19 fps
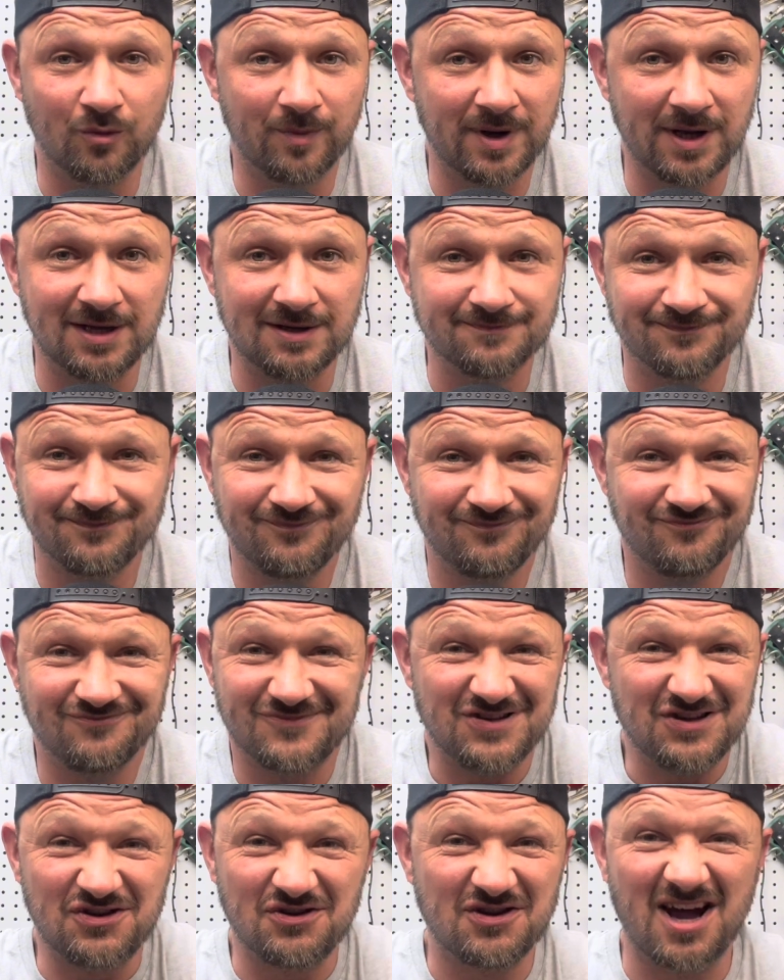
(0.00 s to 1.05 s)
be.
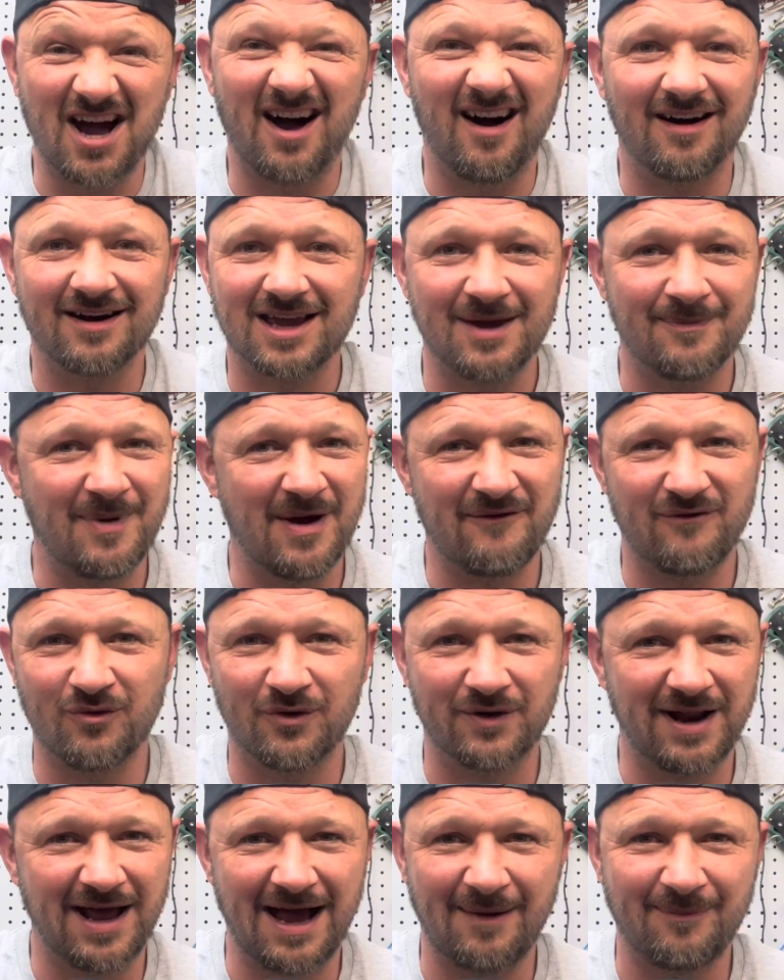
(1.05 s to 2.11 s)
You can't keep
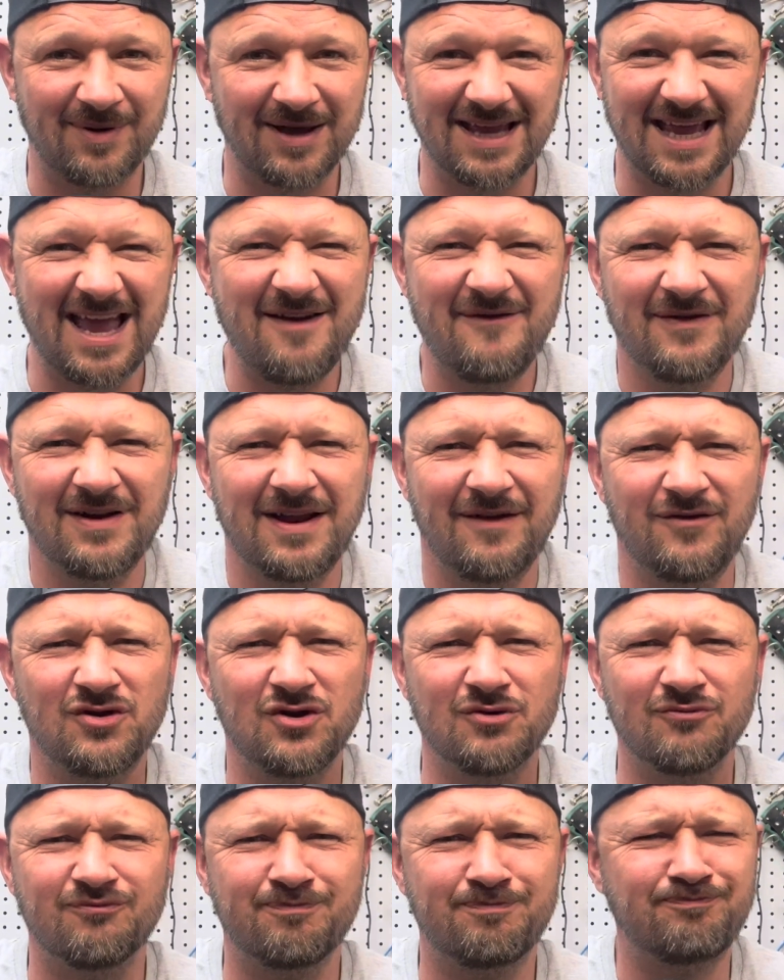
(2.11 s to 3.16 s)
everyone happy, even if
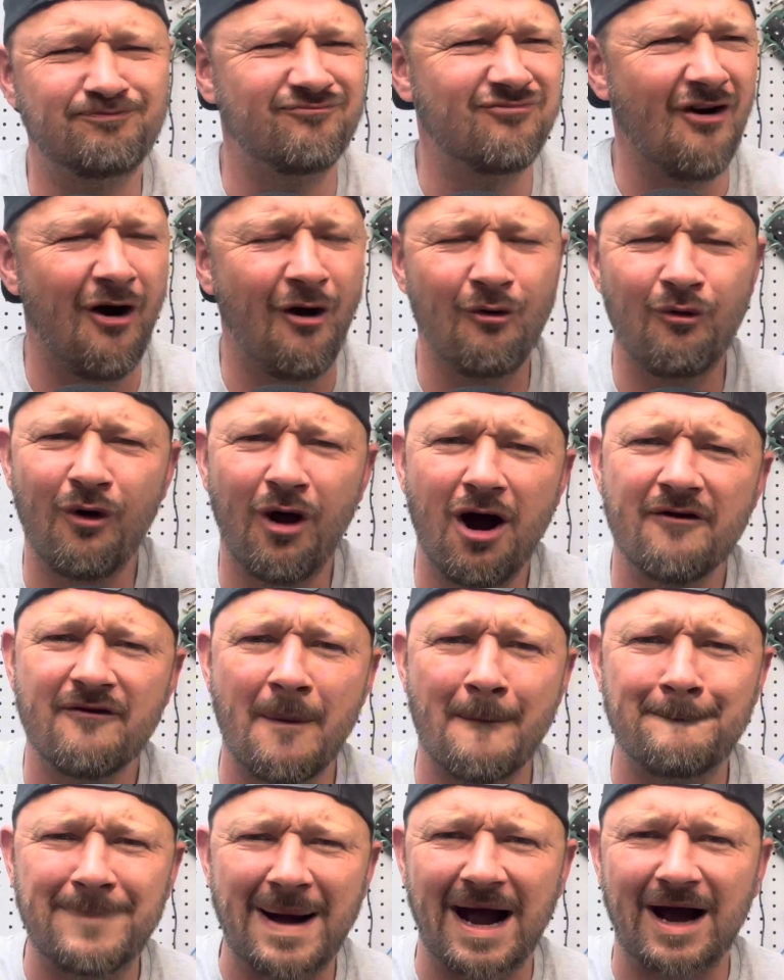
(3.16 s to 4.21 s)
you roll over
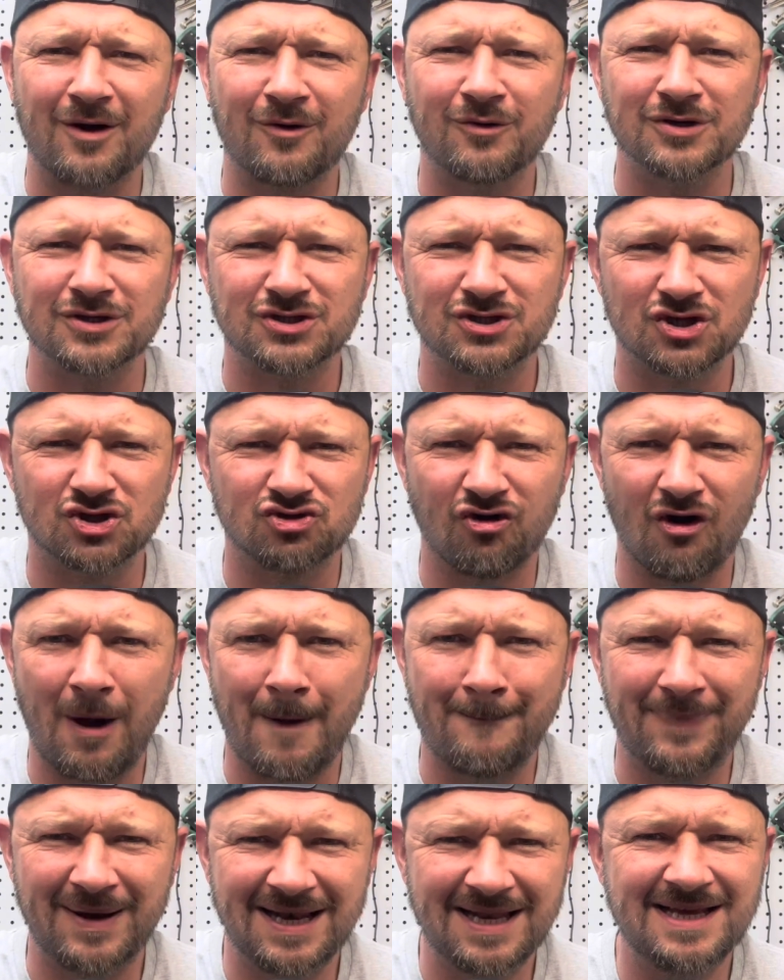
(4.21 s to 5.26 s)
backwards to try
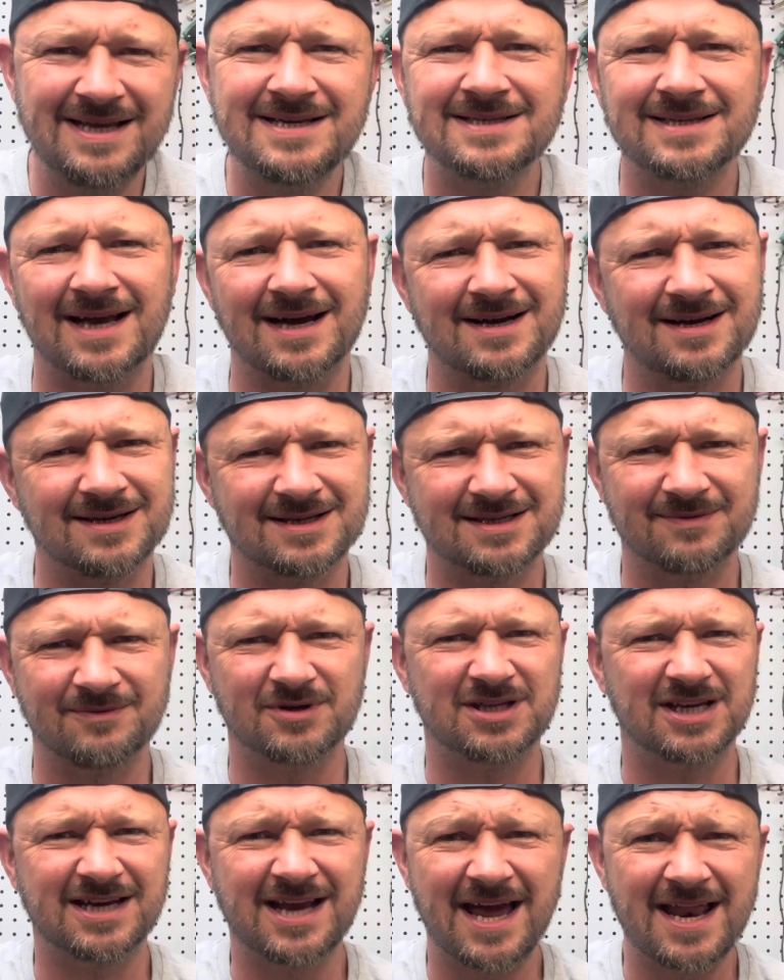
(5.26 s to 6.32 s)
and please that customer
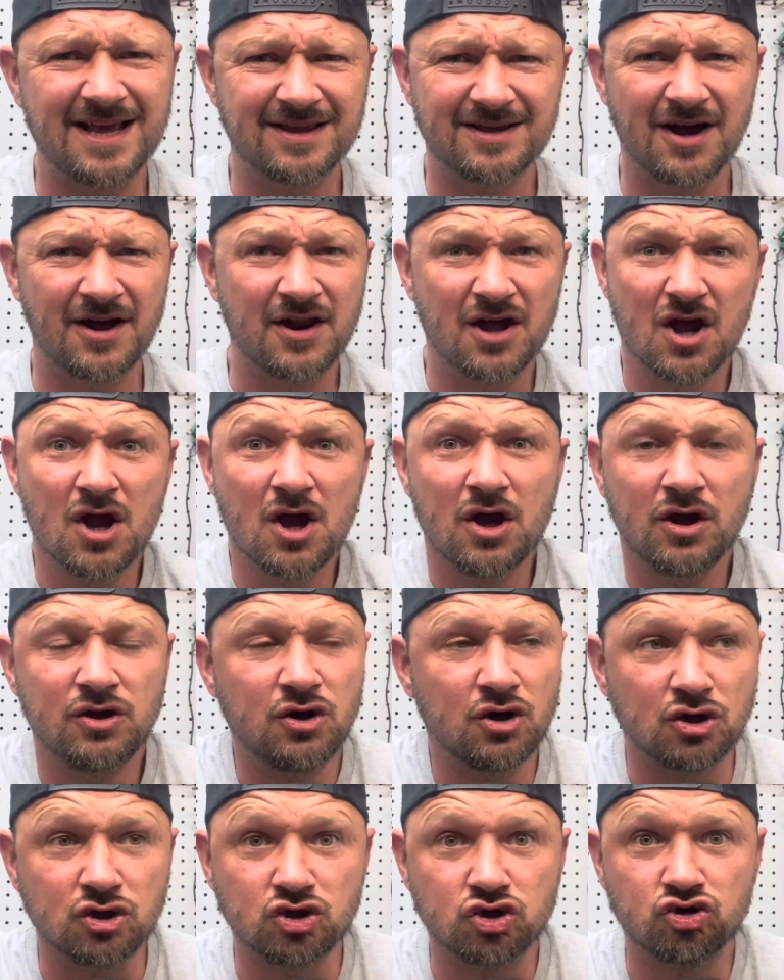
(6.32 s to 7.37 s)
to get it done.
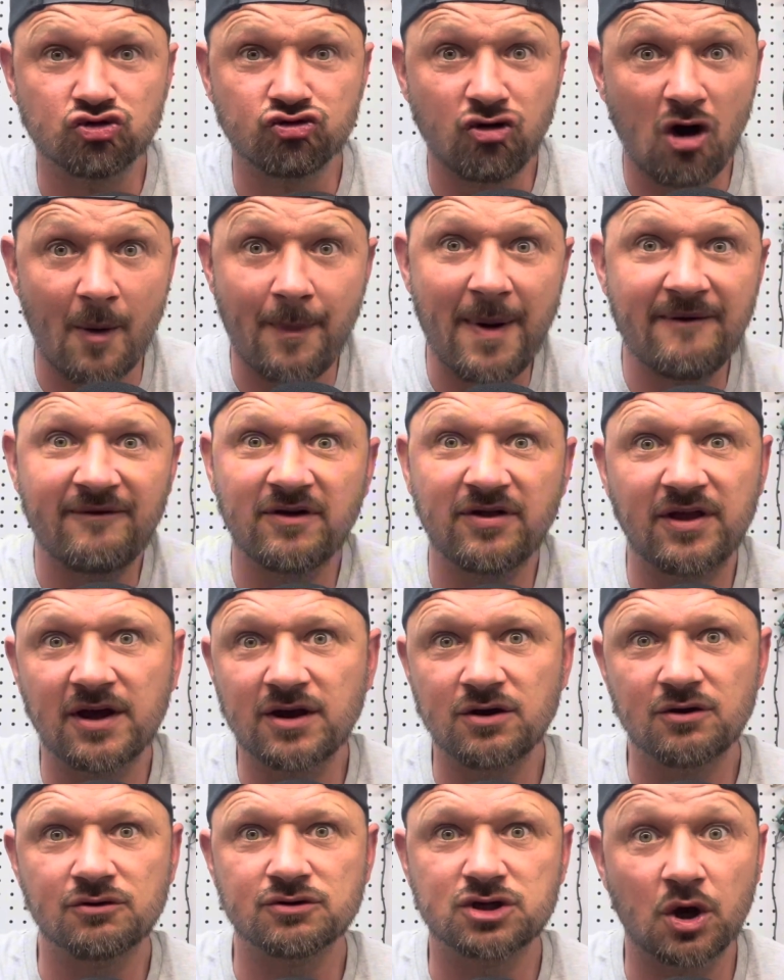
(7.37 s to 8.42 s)
You can drop
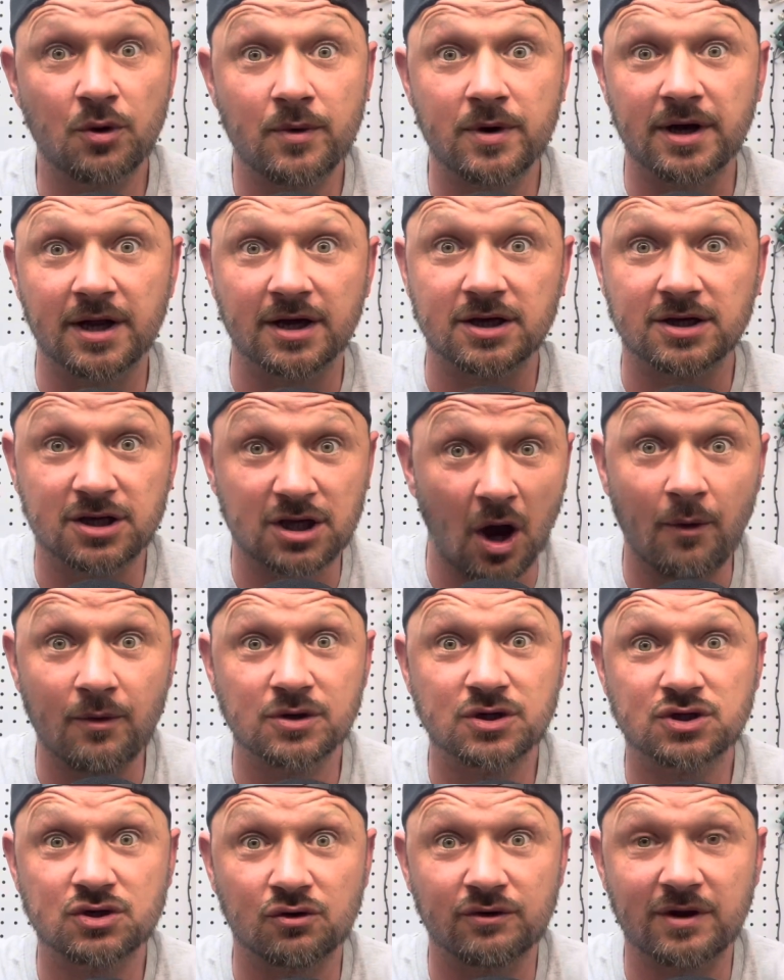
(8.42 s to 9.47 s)
everything you're doing and go
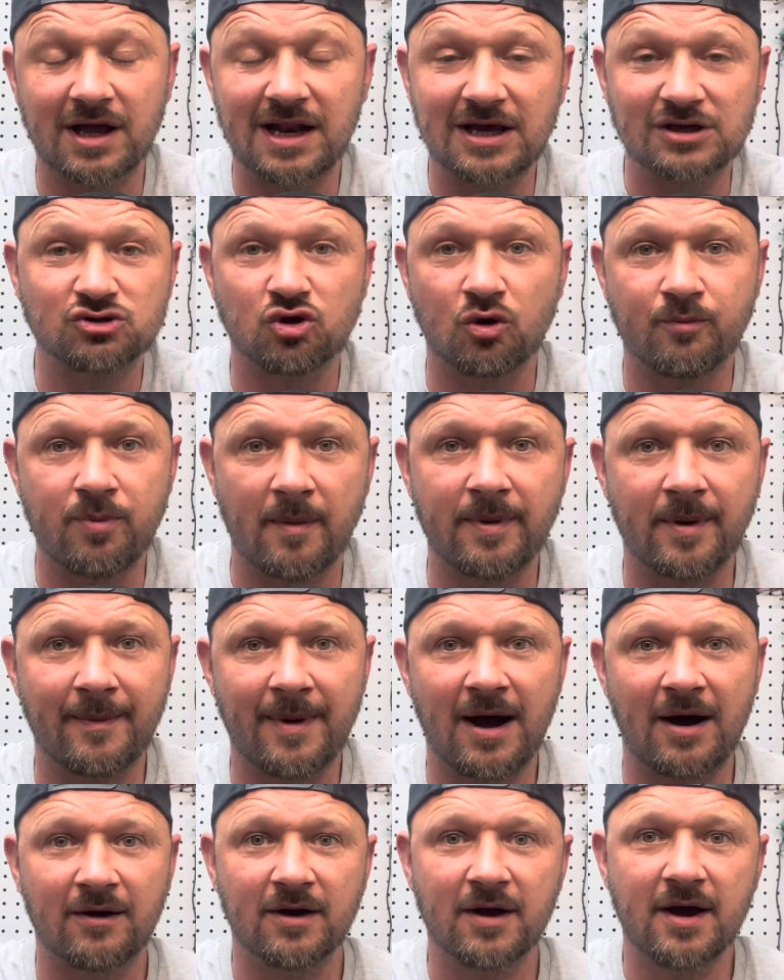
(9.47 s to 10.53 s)
and sort the electrical problem
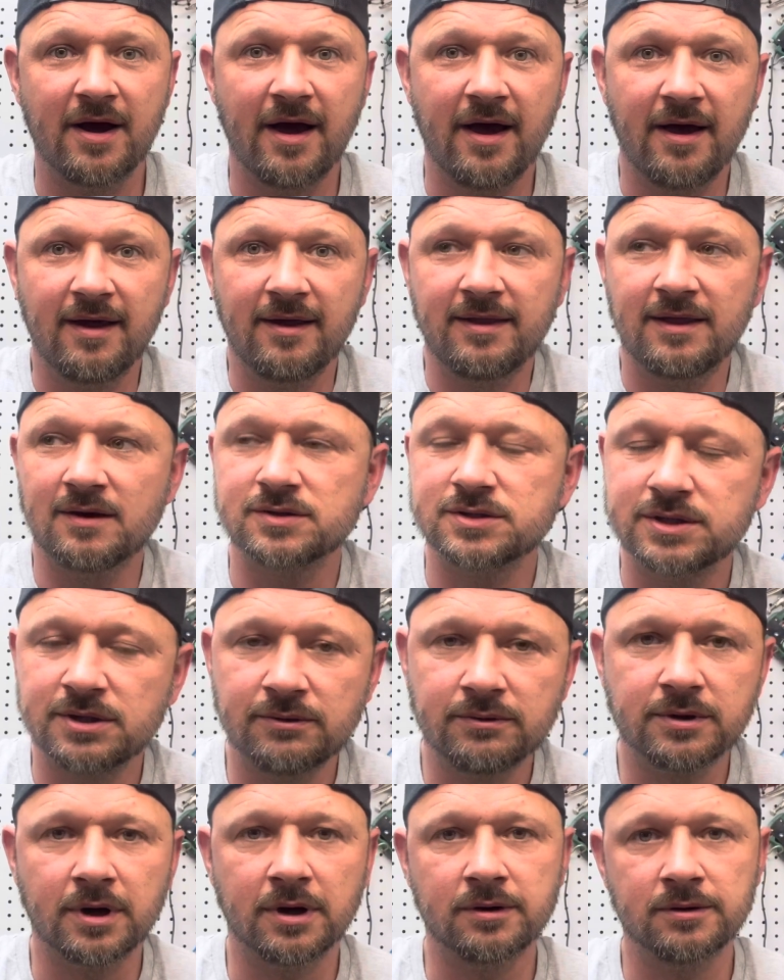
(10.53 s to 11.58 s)
out. They'll
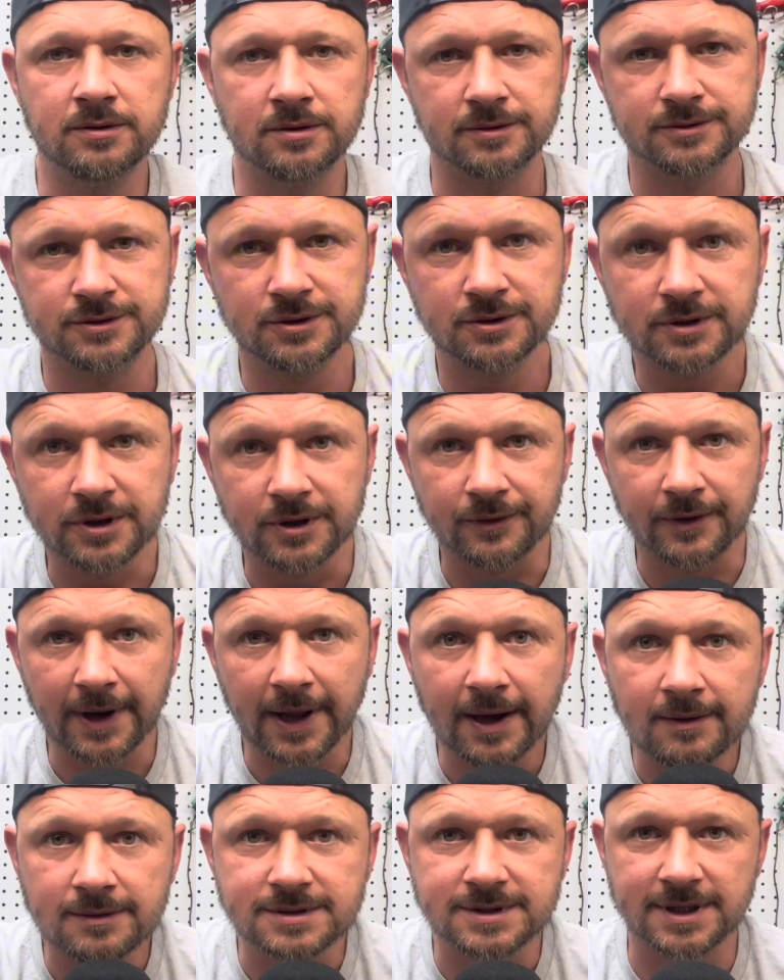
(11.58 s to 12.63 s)
still go, oh, it took you an
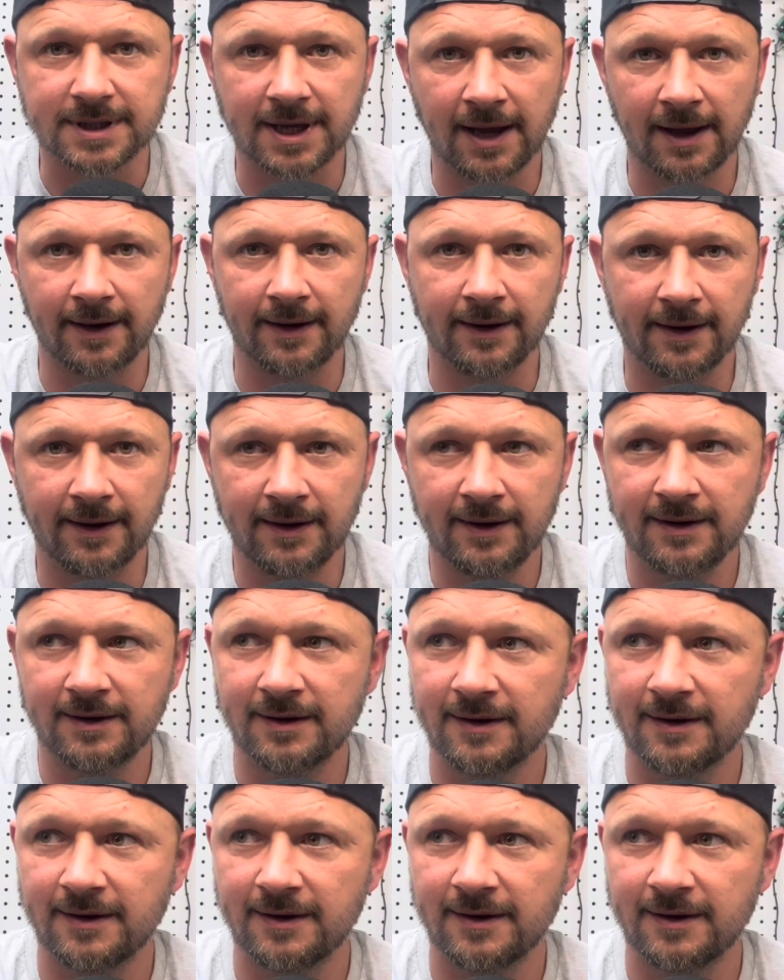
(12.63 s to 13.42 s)
hour to get here.